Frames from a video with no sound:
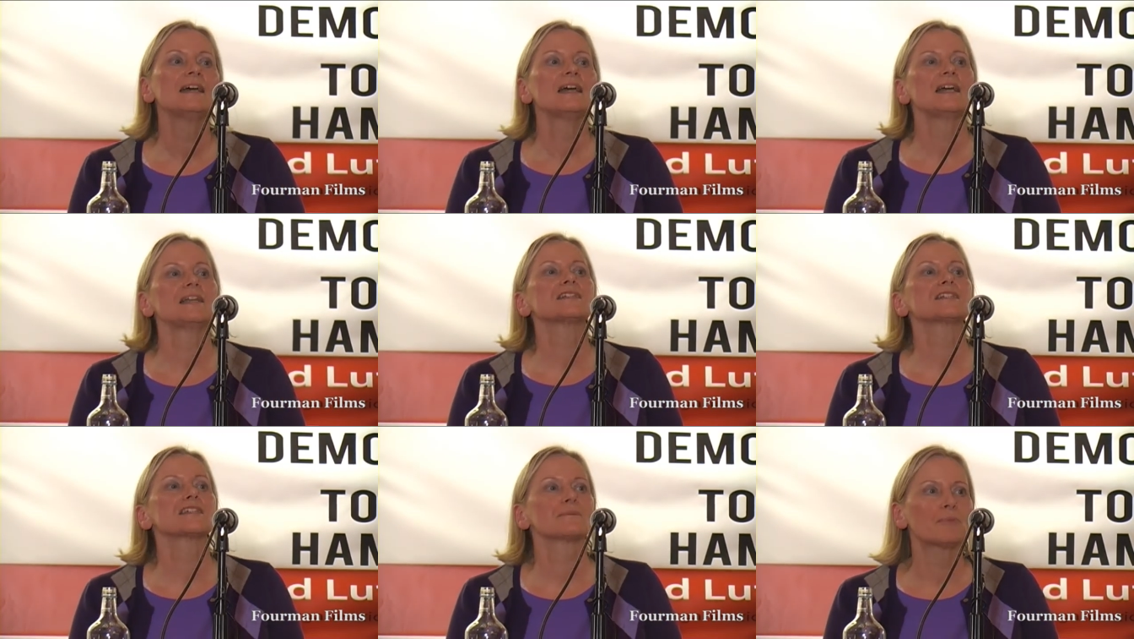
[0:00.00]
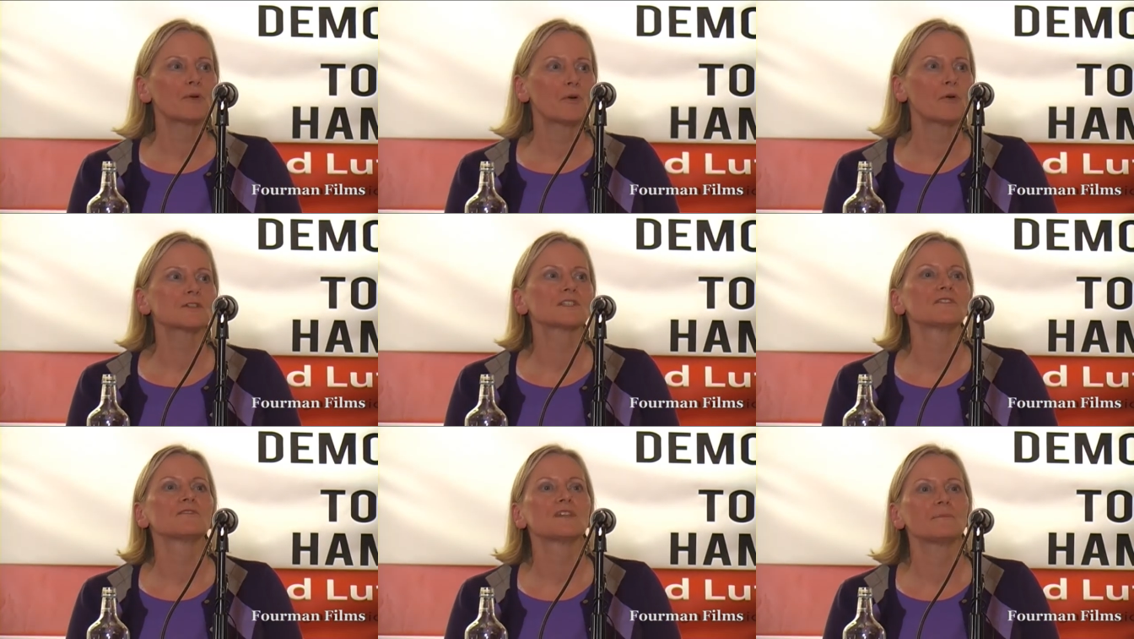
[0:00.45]
in
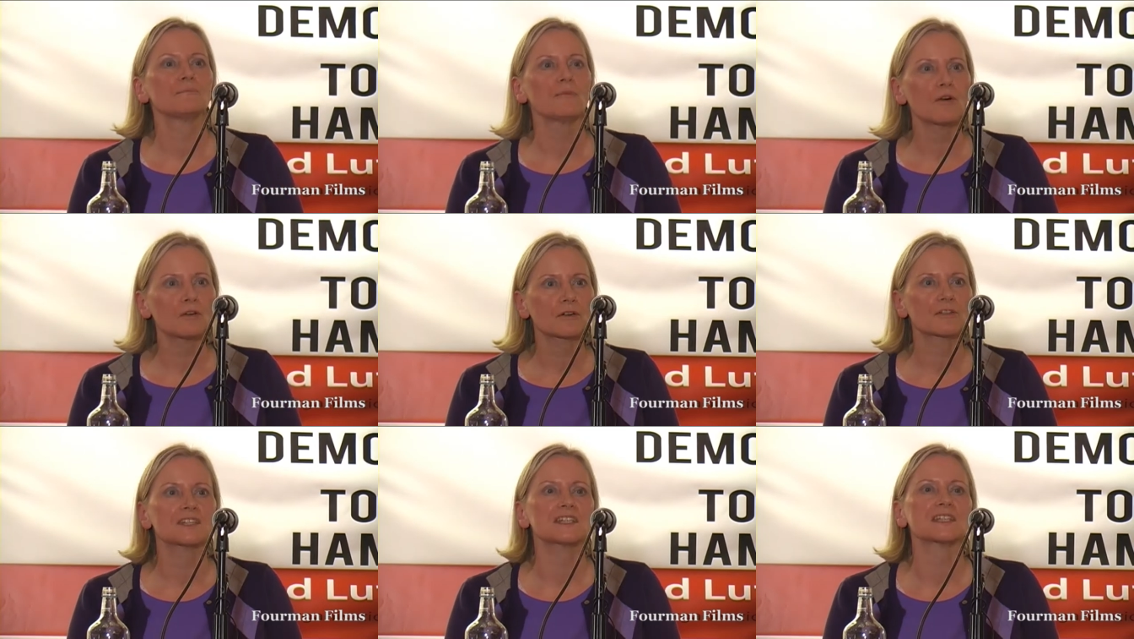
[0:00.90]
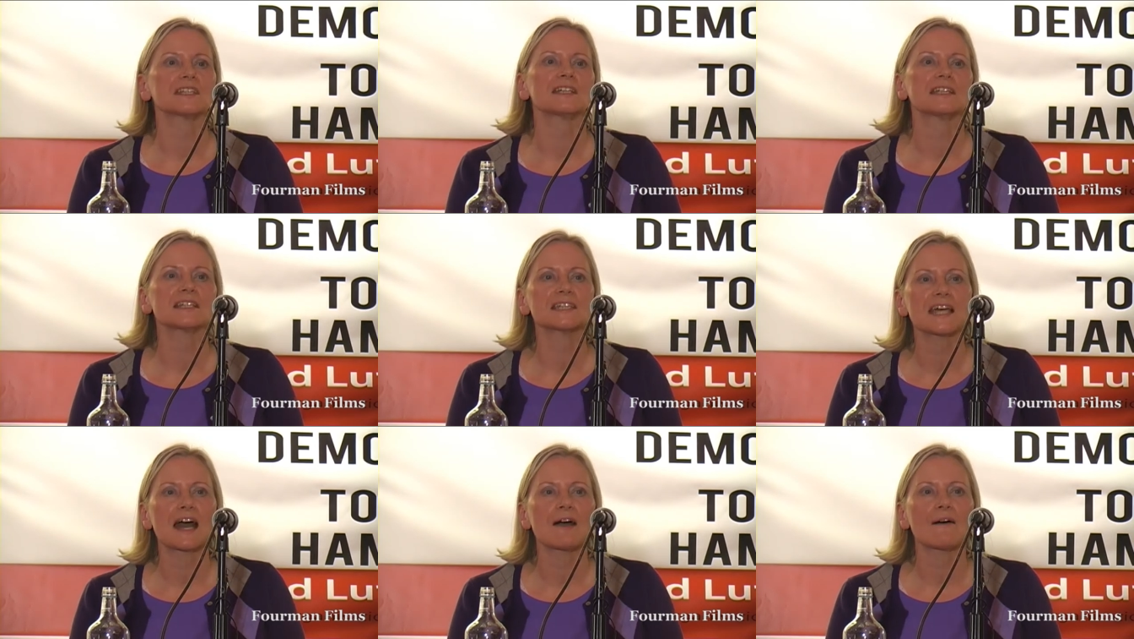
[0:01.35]
support of
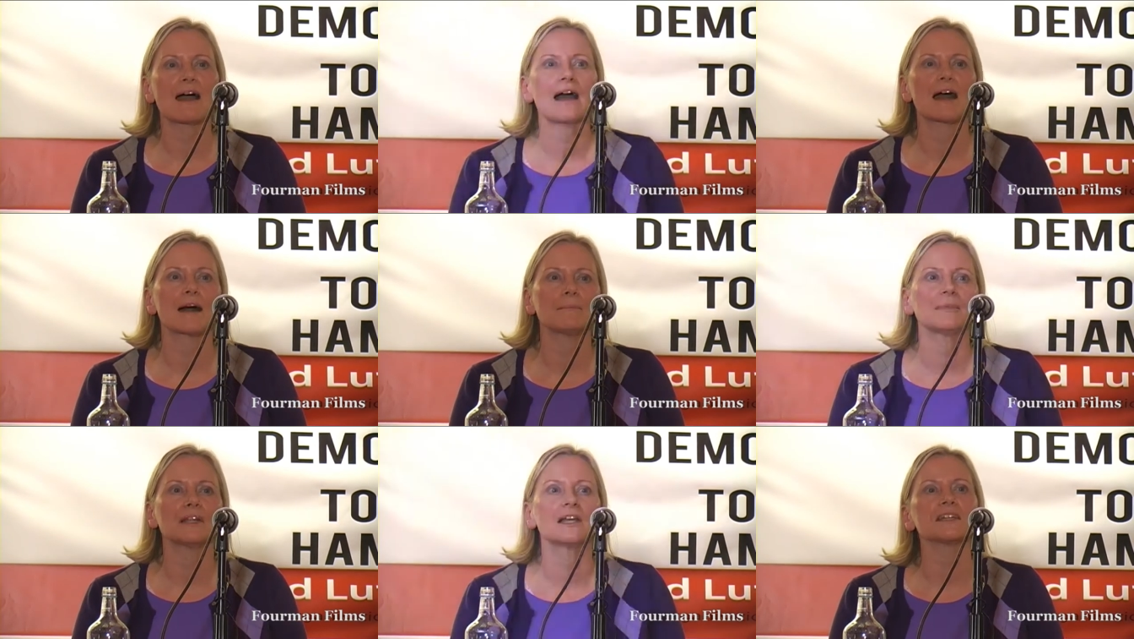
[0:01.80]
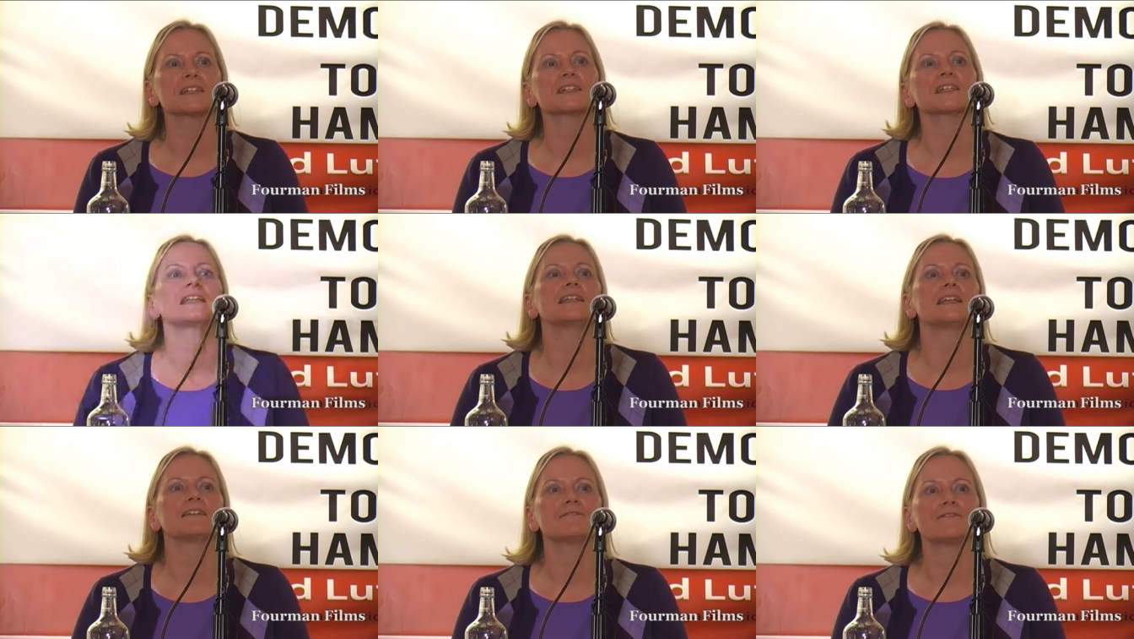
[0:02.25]
democracy in Tower Hamlets
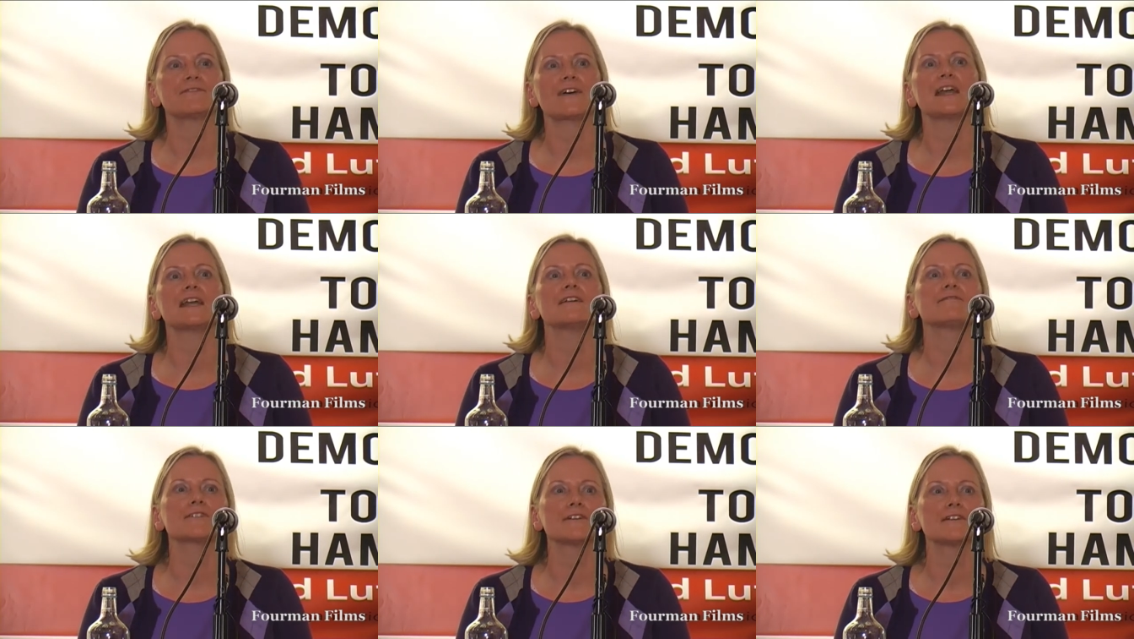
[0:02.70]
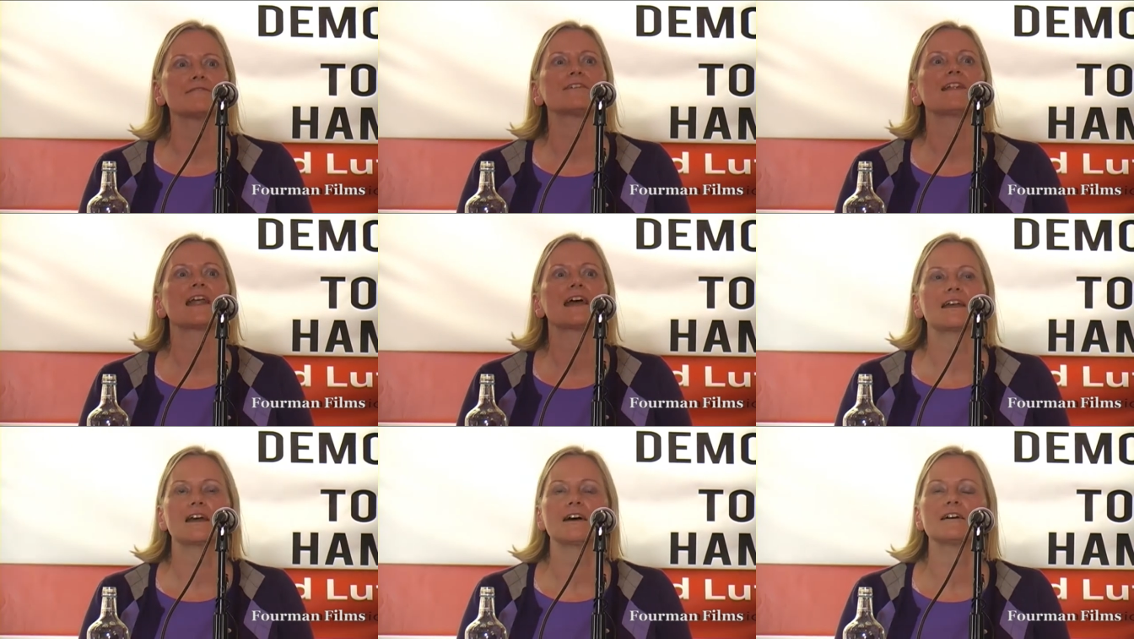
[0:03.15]
and in favour of
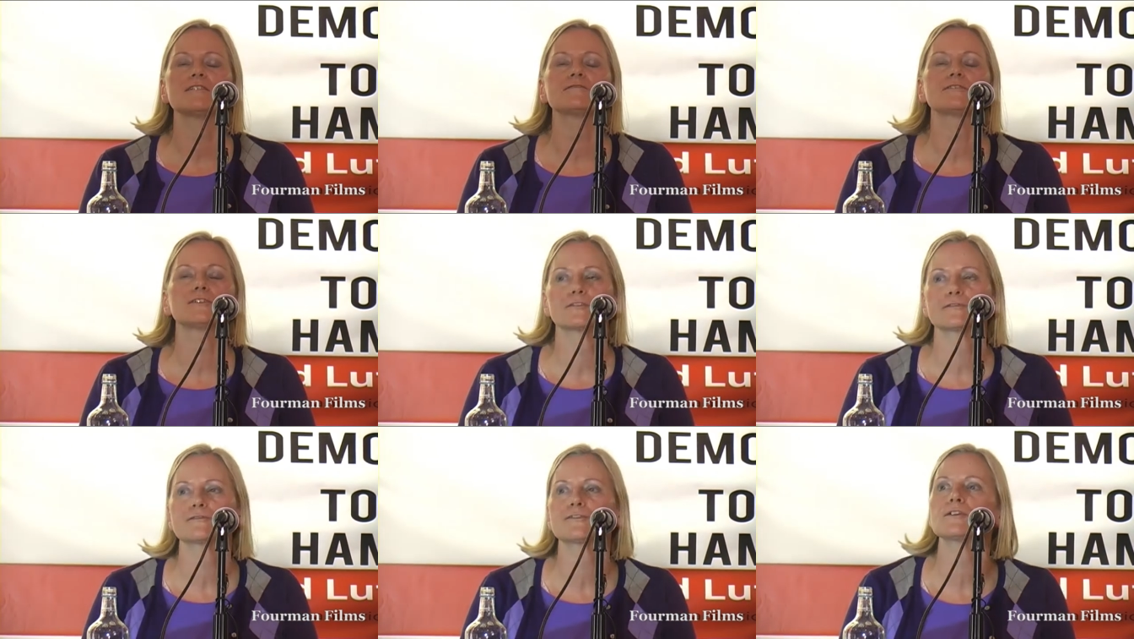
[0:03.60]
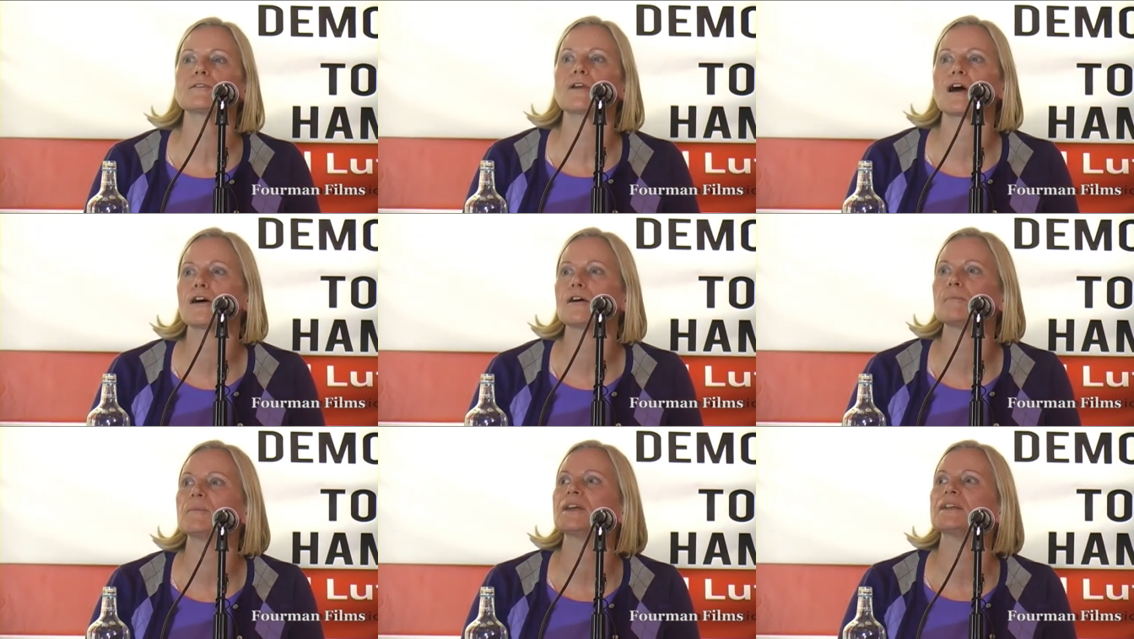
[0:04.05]
Lutfur
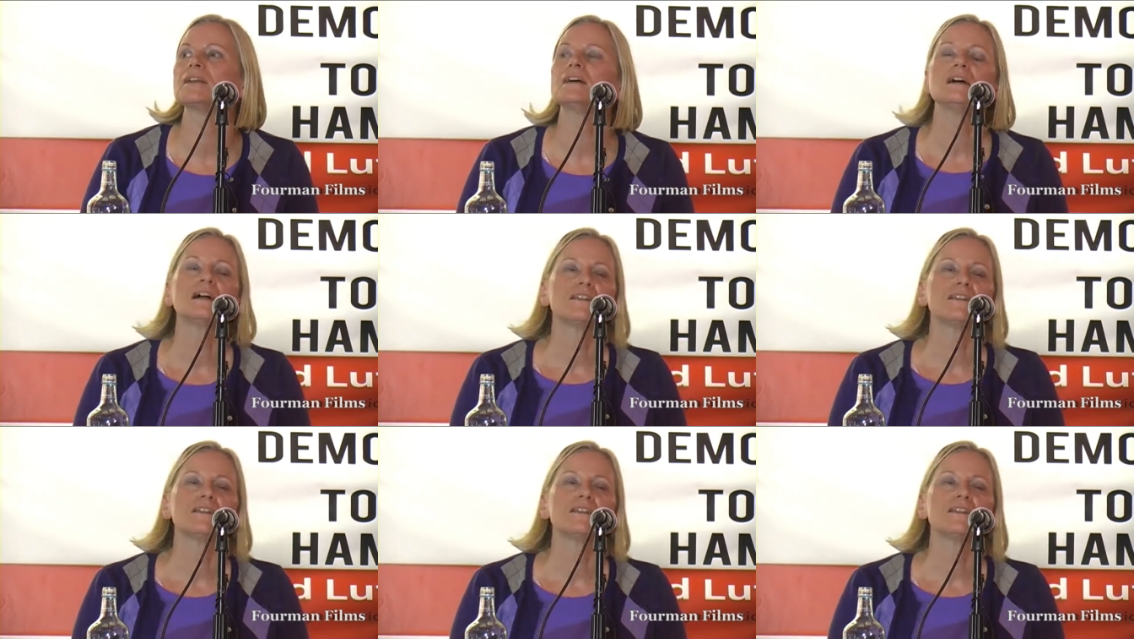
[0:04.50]
Rahman.